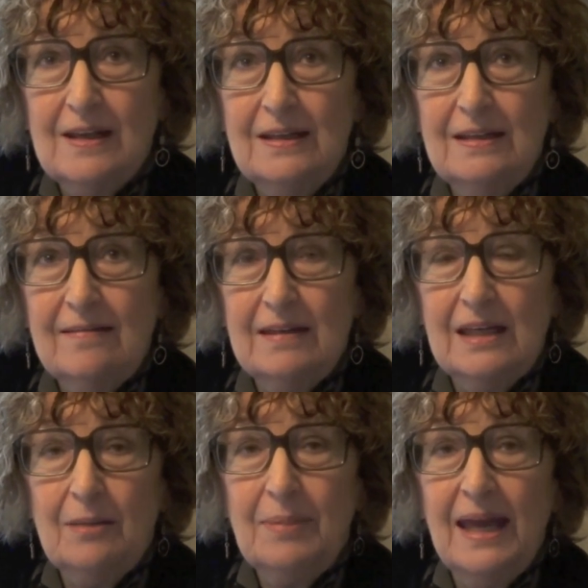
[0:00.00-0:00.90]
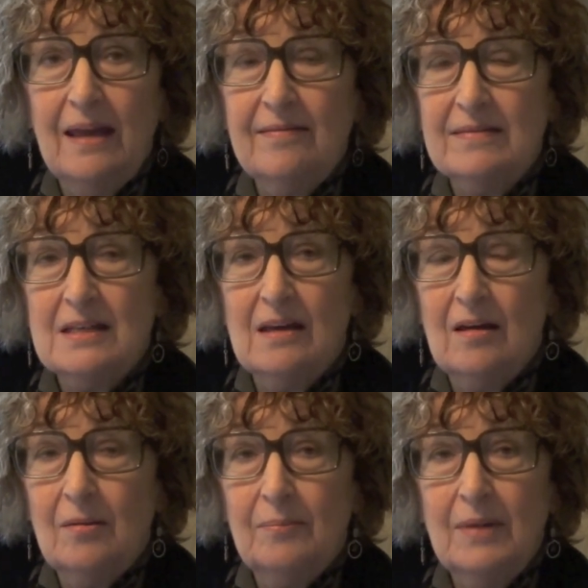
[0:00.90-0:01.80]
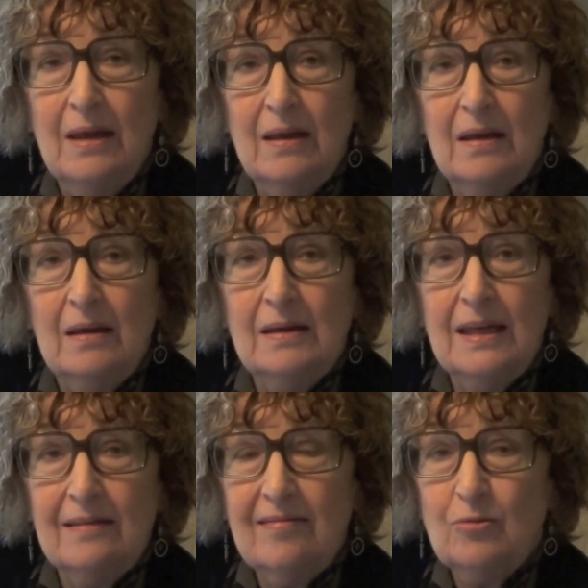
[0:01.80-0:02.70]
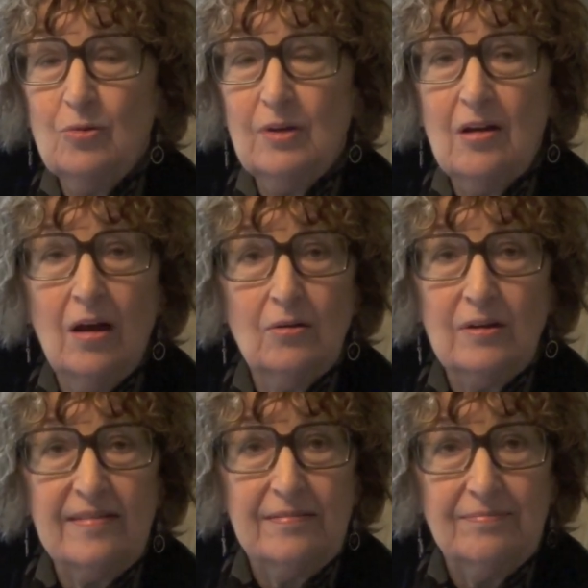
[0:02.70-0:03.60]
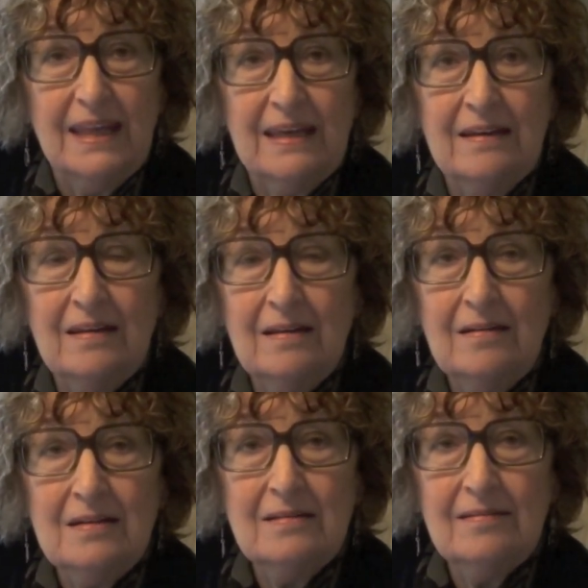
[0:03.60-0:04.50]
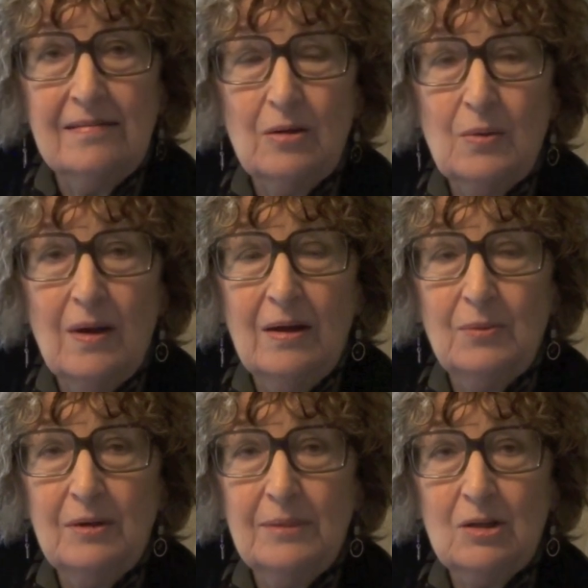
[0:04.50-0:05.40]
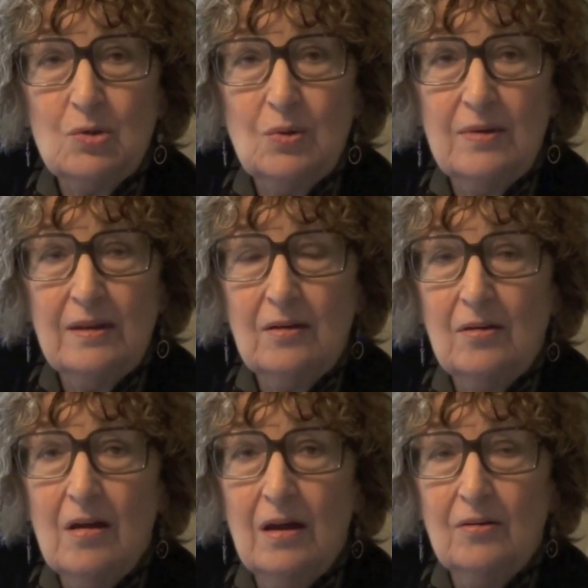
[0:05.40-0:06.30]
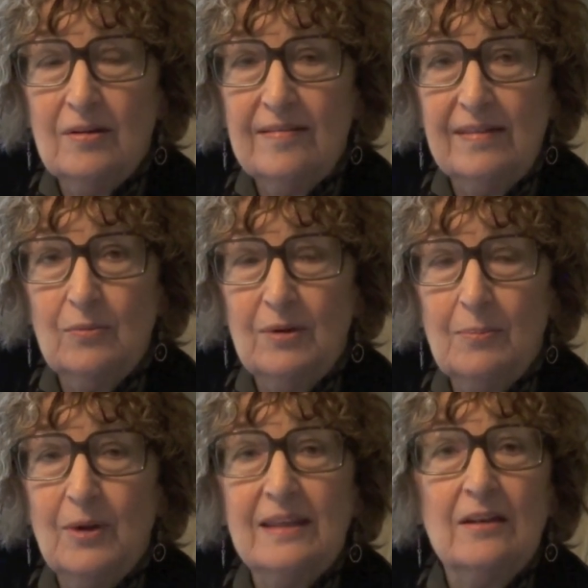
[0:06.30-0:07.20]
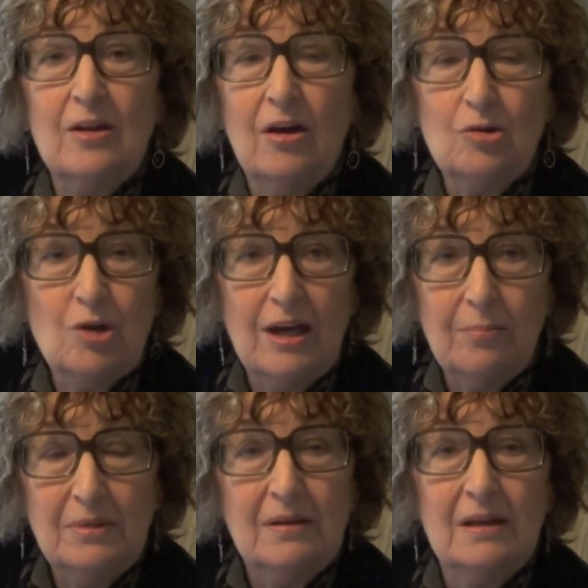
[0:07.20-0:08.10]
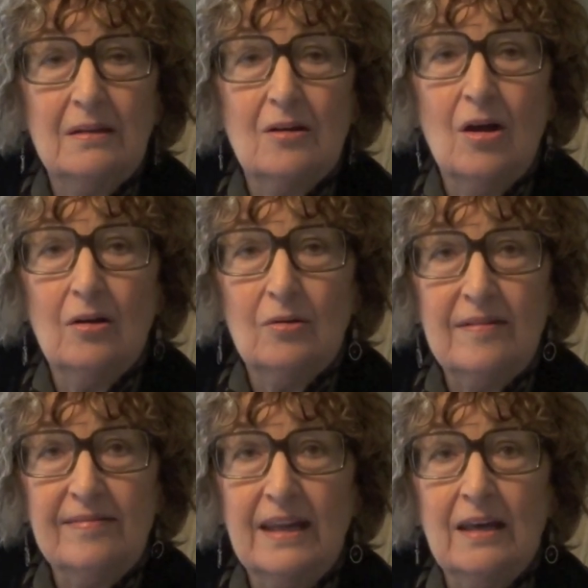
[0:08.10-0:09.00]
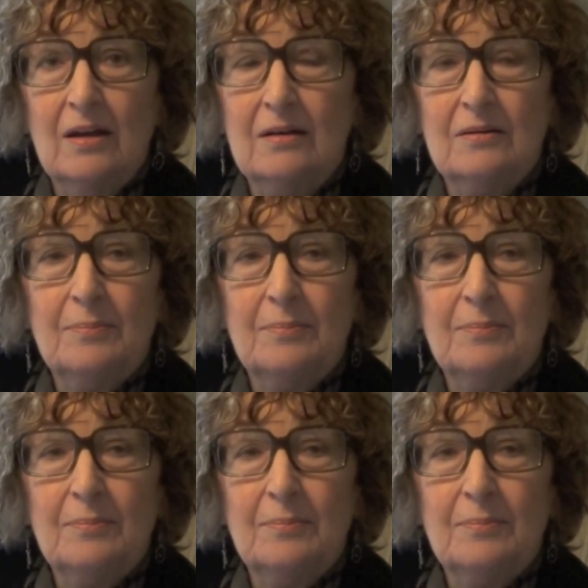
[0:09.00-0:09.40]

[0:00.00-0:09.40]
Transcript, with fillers: that needs to get passed um, gets through the Congress. And so I want to make sure that our Congress, that we break the logjam in the Congress and